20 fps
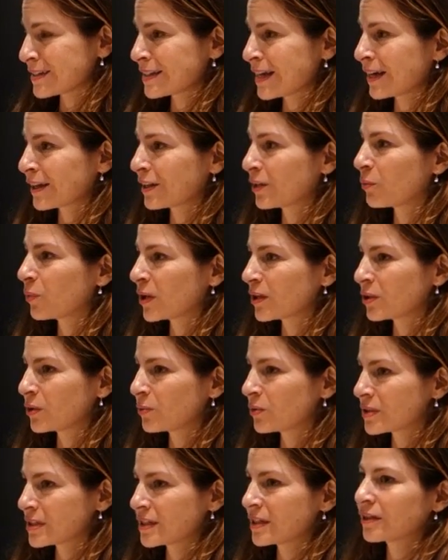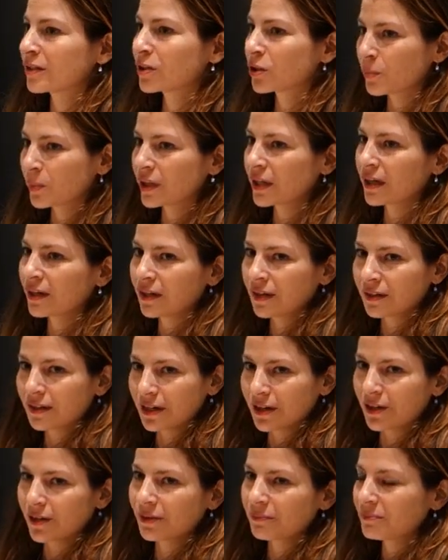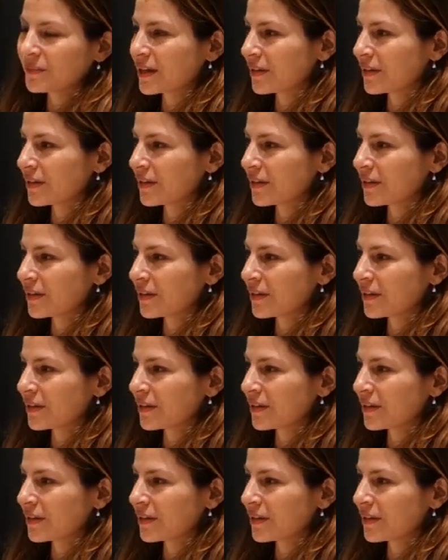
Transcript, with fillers: exactly what you will see illuminated here